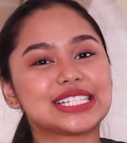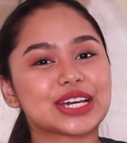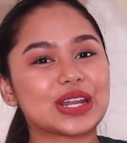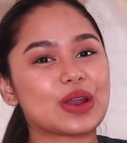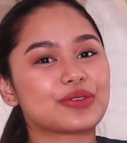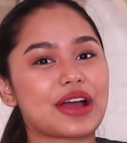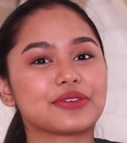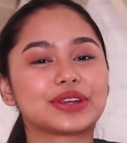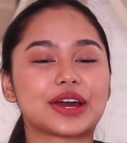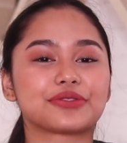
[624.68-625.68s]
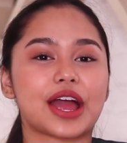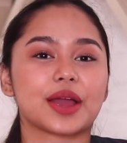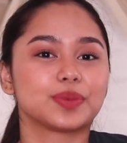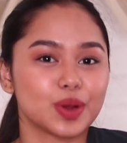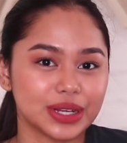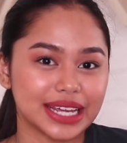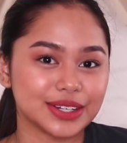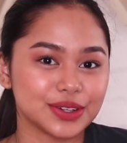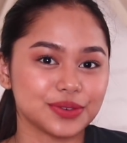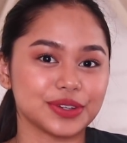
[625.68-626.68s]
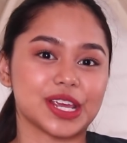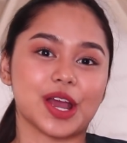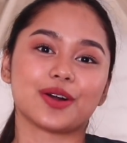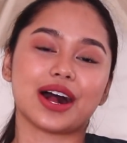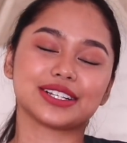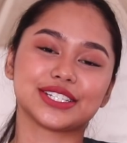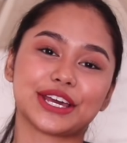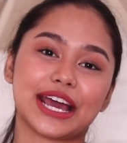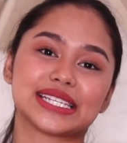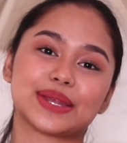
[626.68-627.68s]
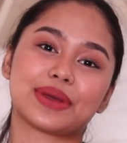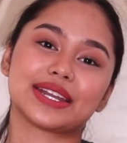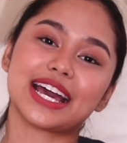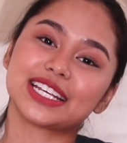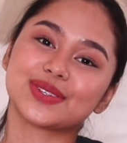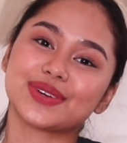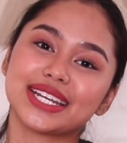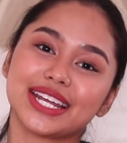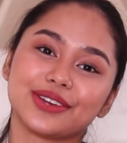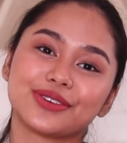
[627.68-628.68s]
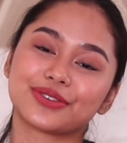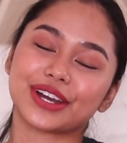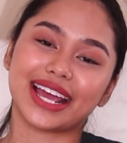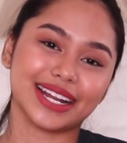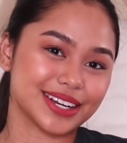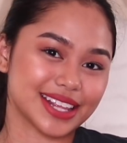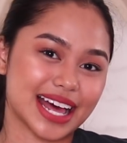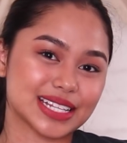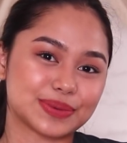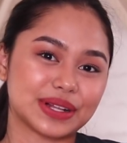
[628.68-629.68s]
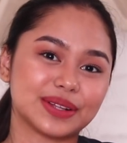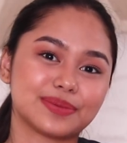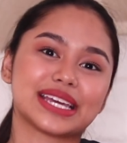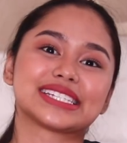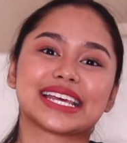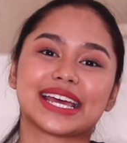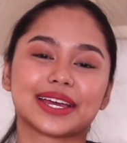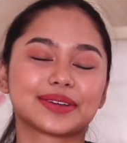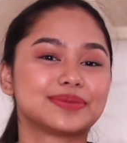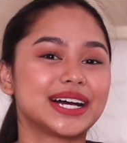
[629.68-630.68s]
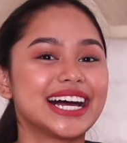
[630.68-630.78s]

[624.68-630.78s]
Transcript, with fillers: and to get notified whenever I upload a new video. I'll see you guys in my next one and don't forget, your that's well amazing.